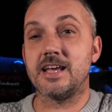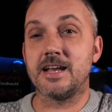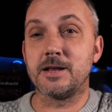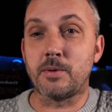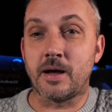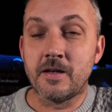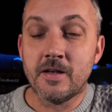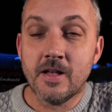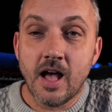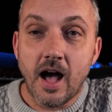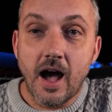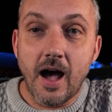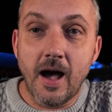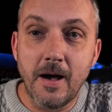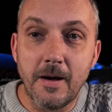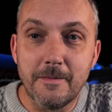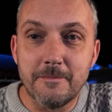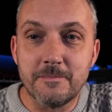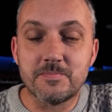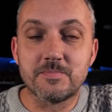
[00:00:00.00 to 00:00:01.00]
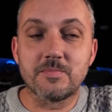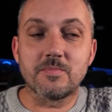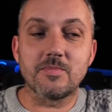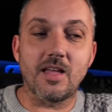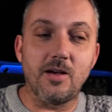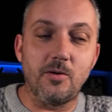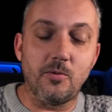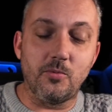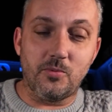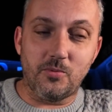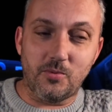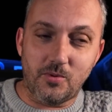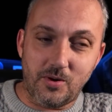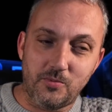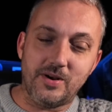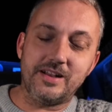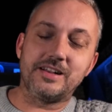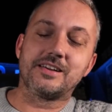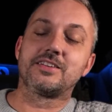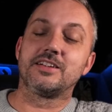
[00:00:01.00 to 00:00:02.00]
Anyway, when
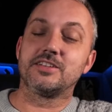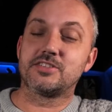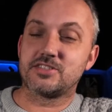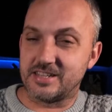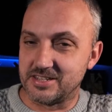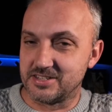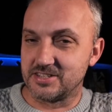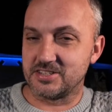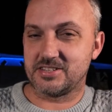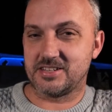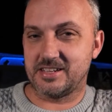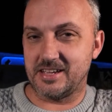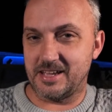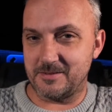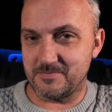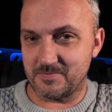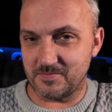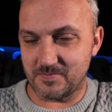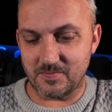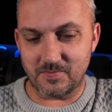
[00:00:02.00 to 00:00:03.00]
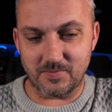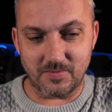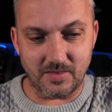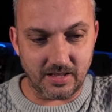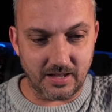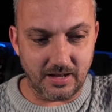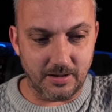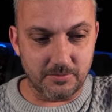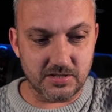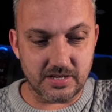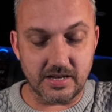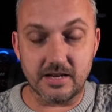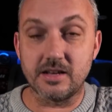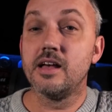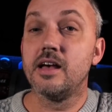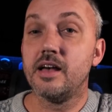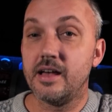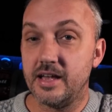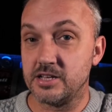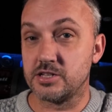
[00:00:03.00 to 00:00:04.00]
Kretinsky comes in,
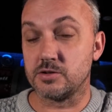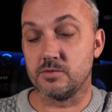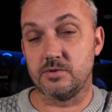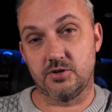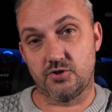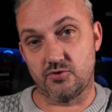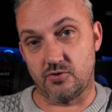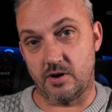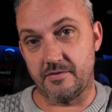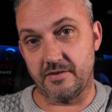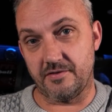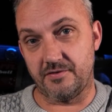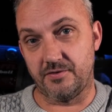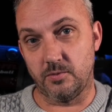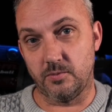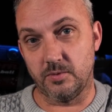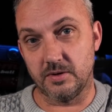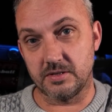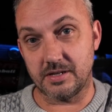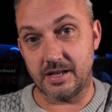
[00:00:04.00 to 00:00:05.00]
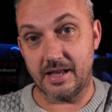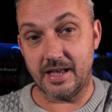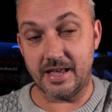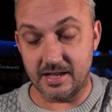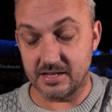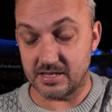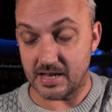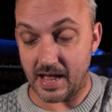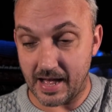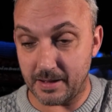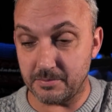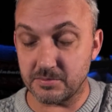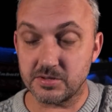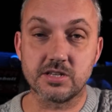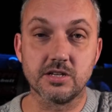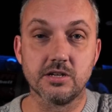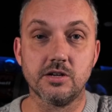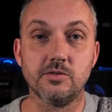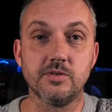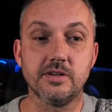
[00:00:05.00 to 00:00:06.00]
he's going to drive it forward. He is
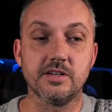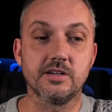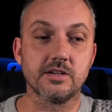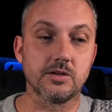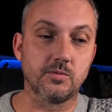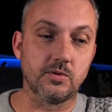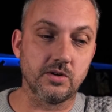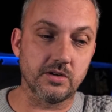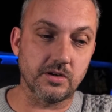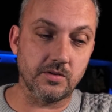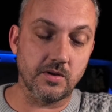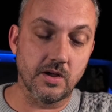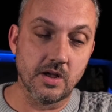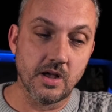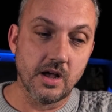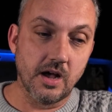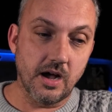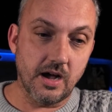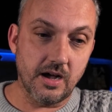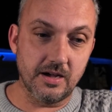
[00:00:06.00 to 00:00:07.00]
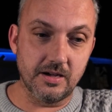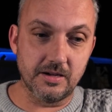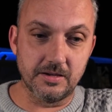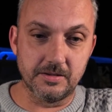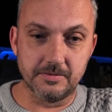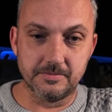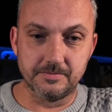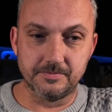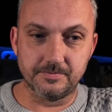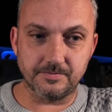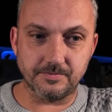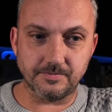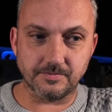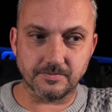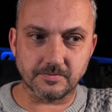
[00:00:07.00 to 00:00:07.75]
absolutely going to want to.